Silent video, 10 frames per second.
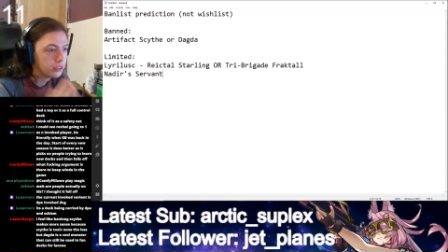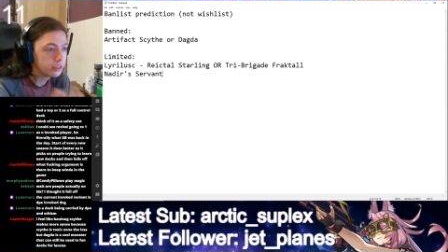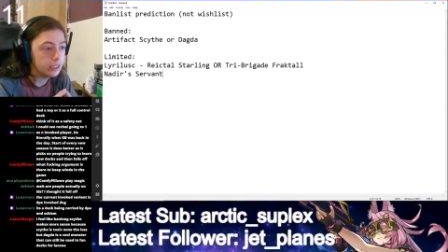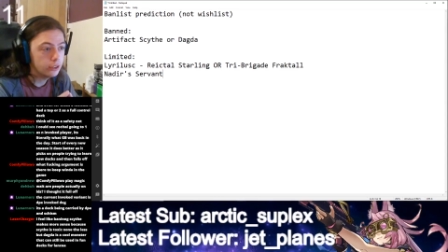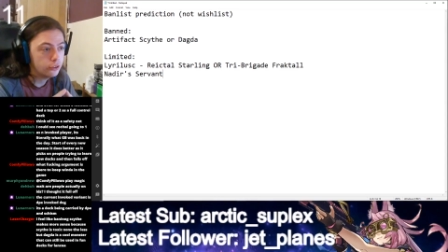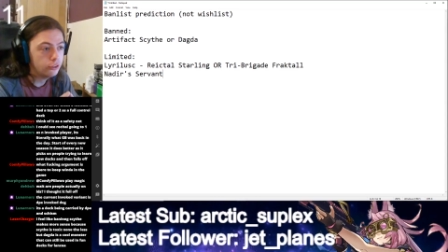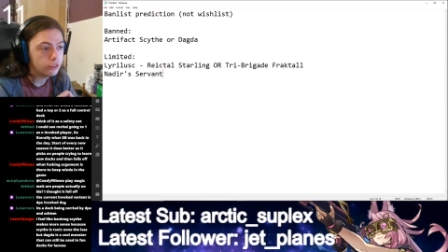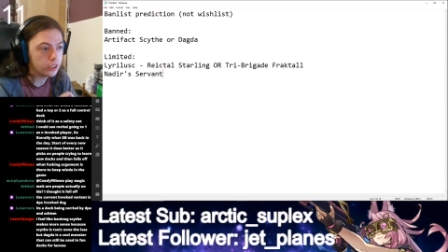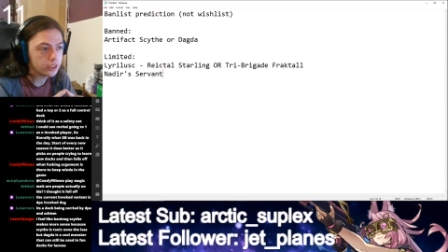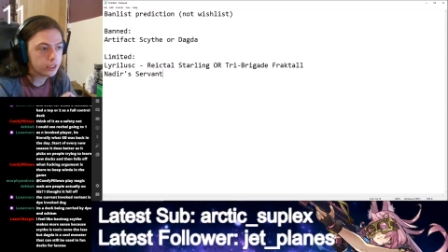The issue
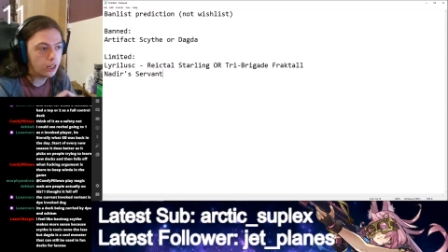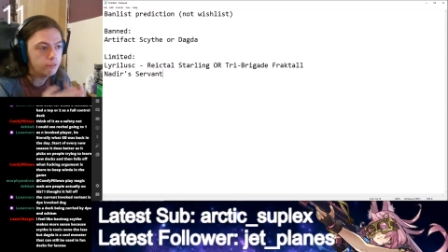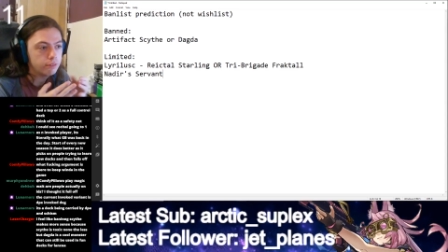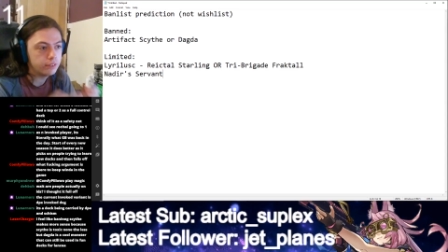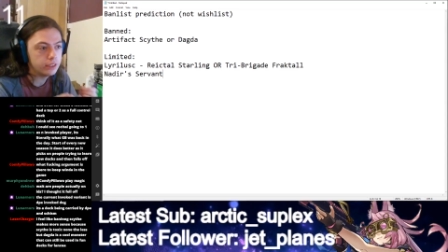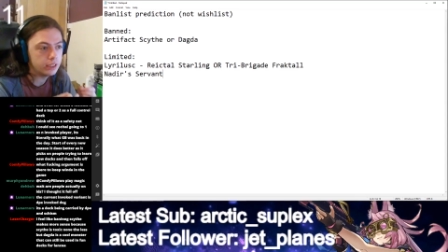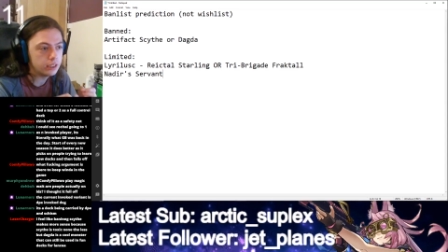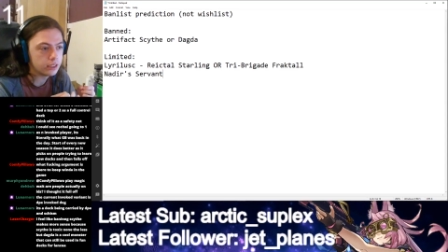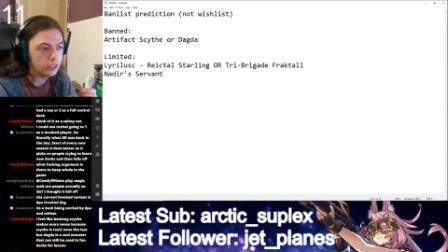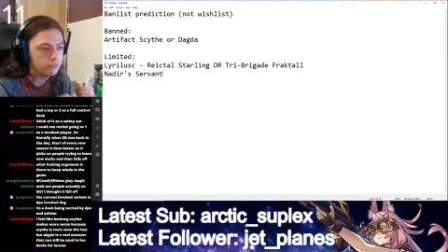does come with
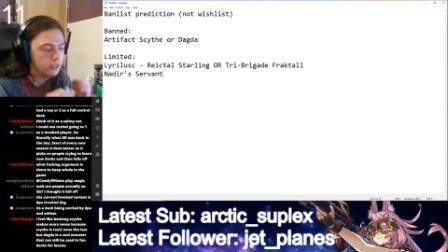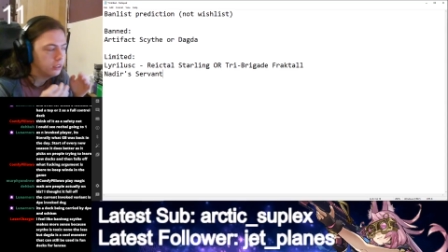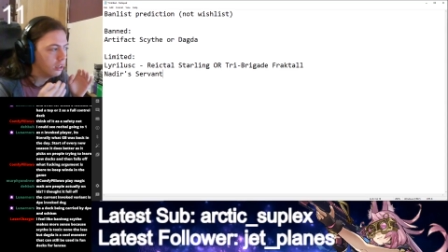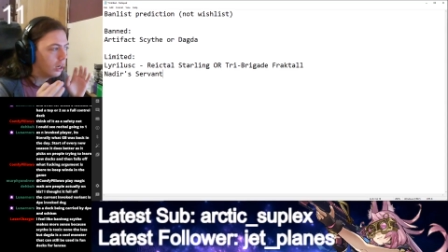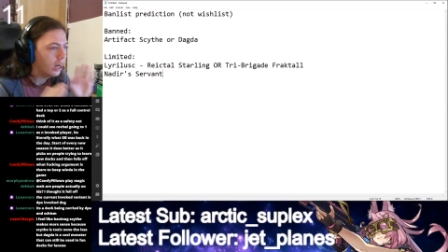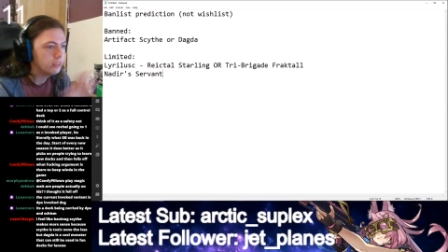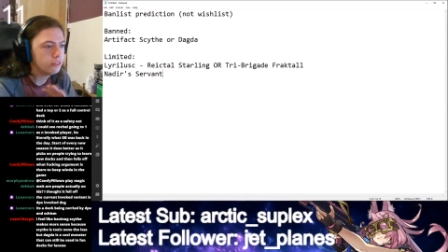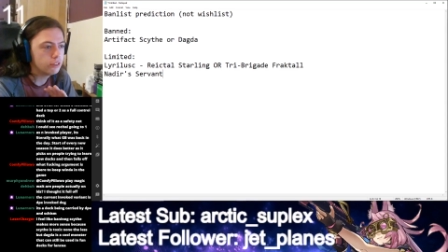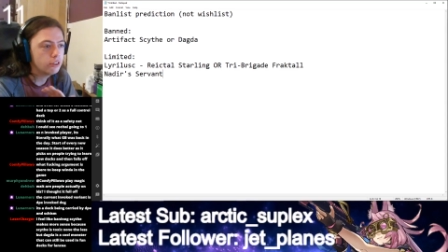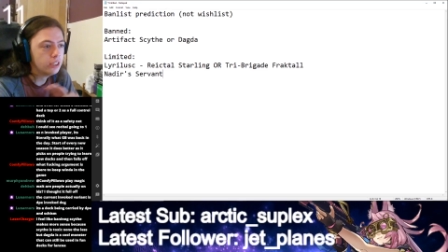Nadir 7,
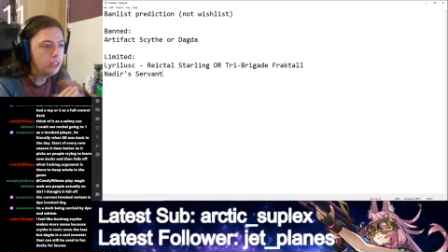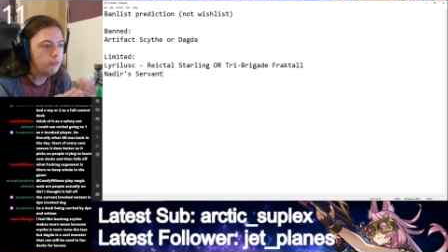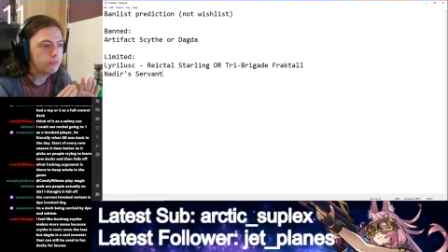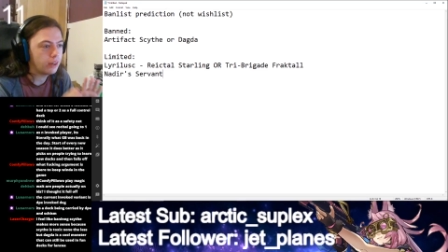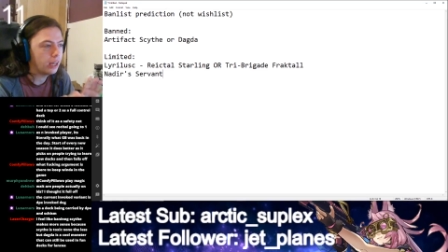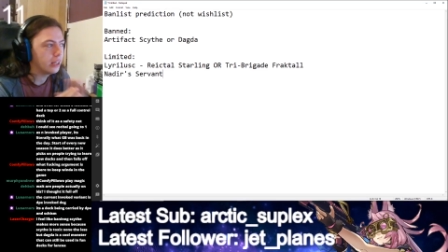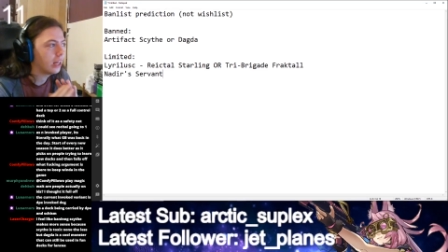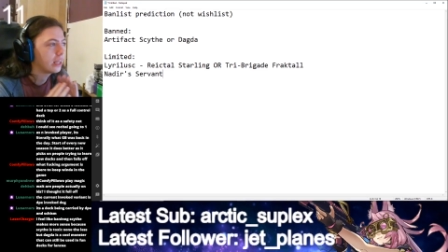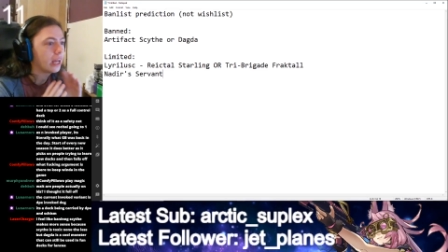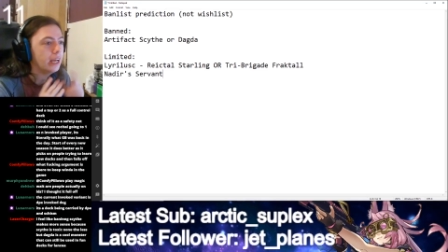and look at it with
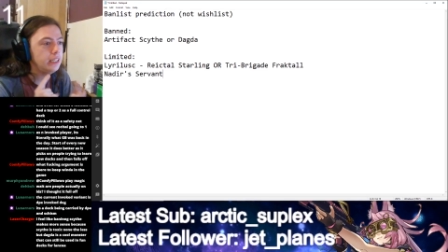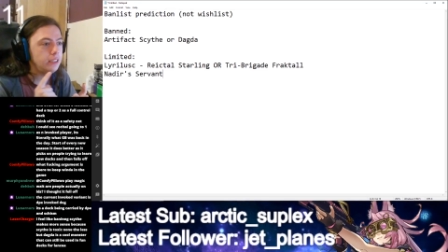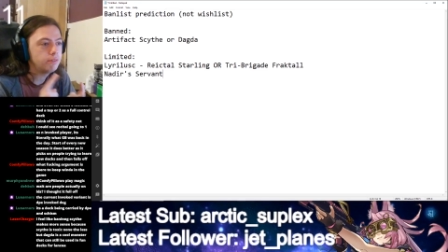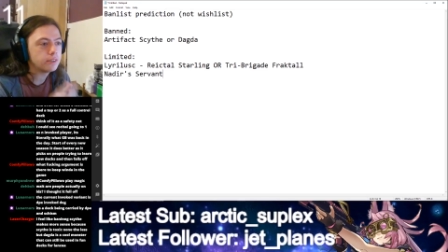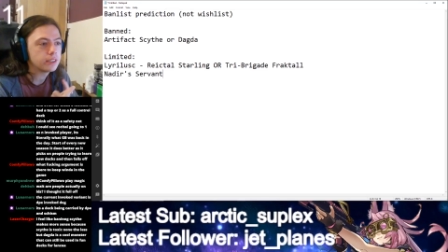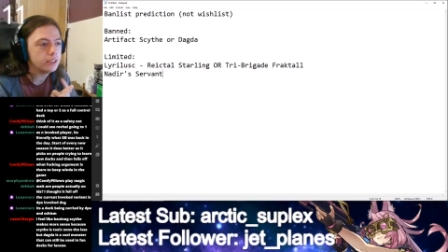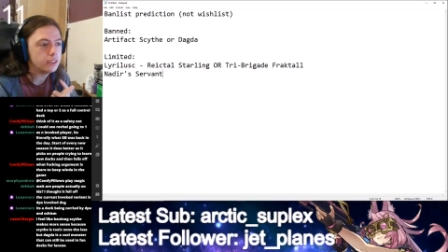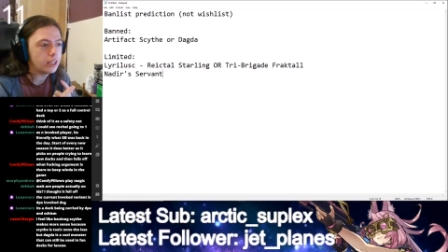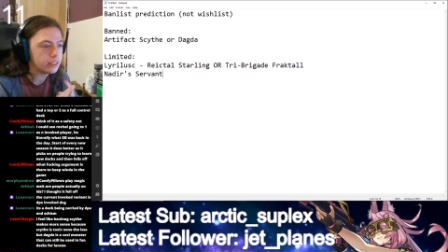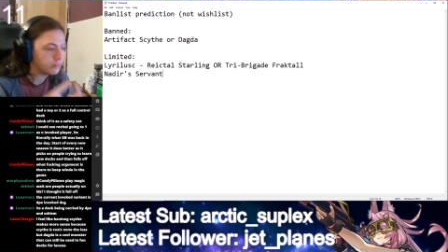like any
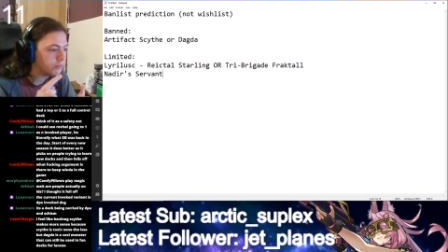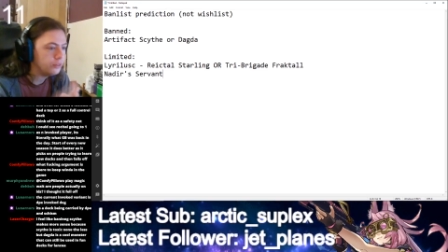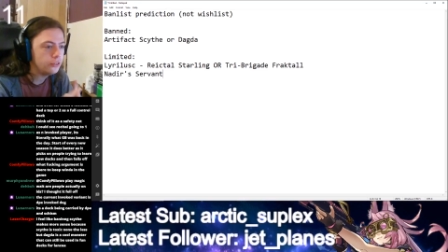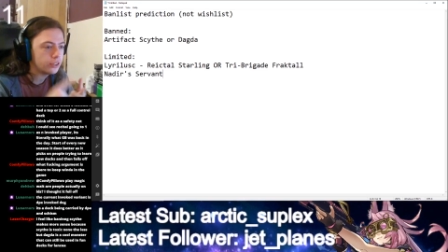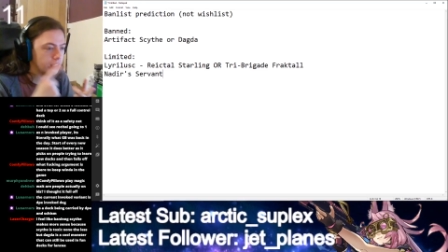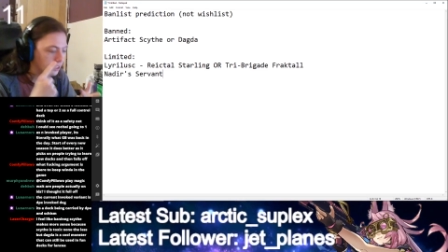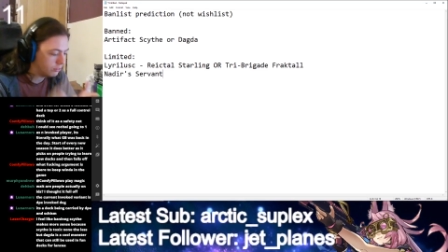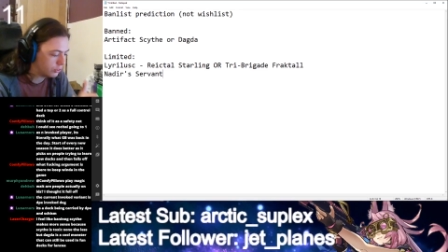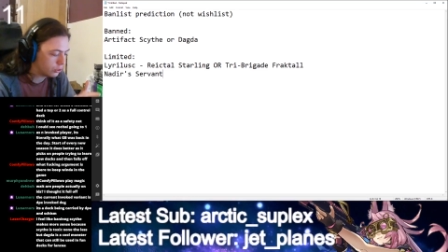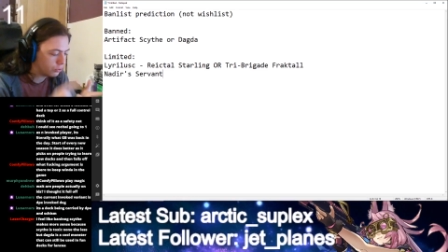fucking like Fusion's
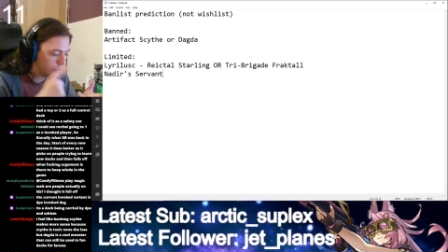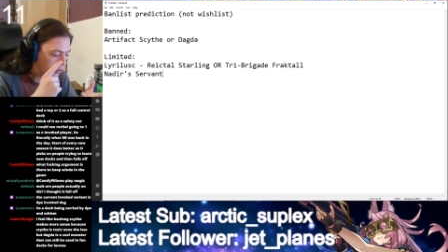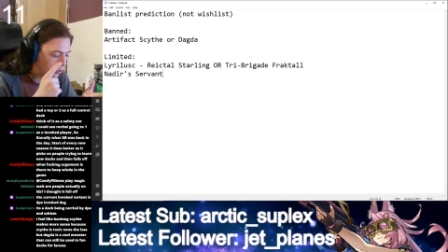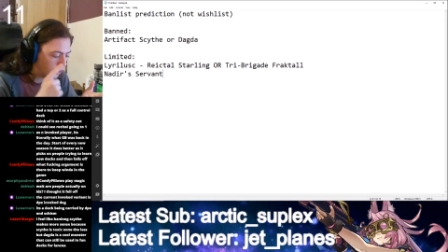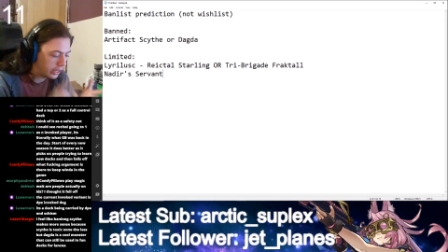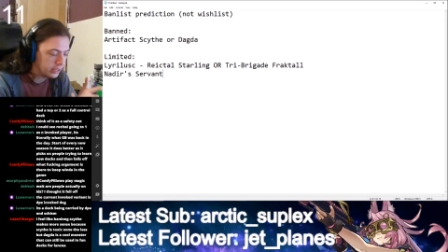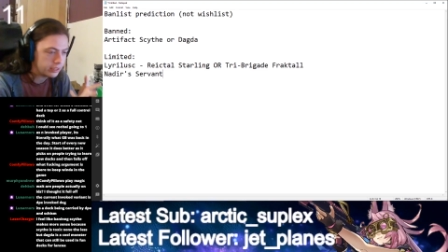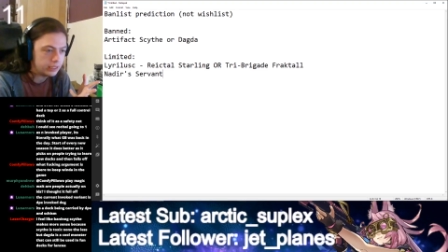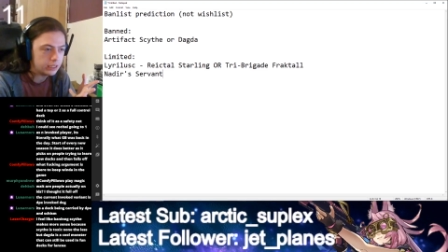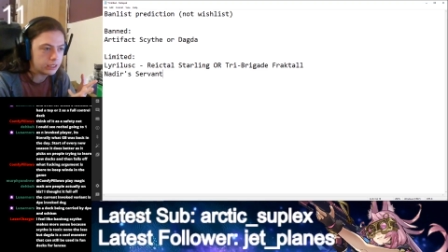Ritual or
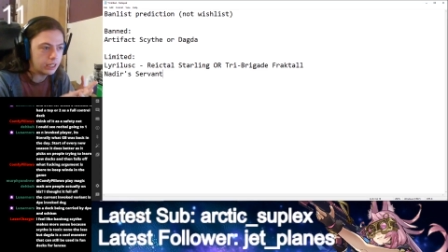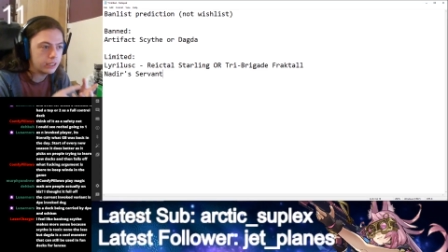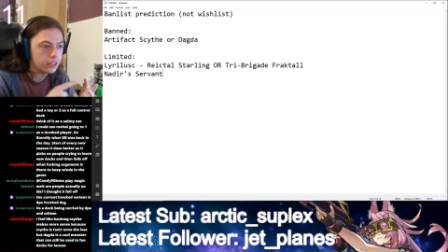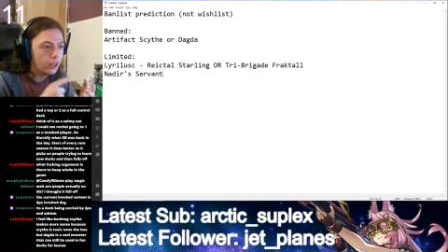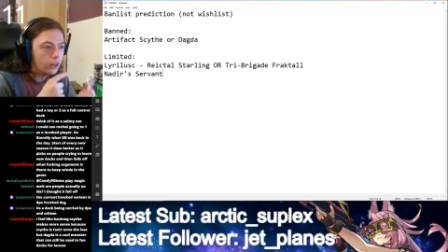Etsy's deck.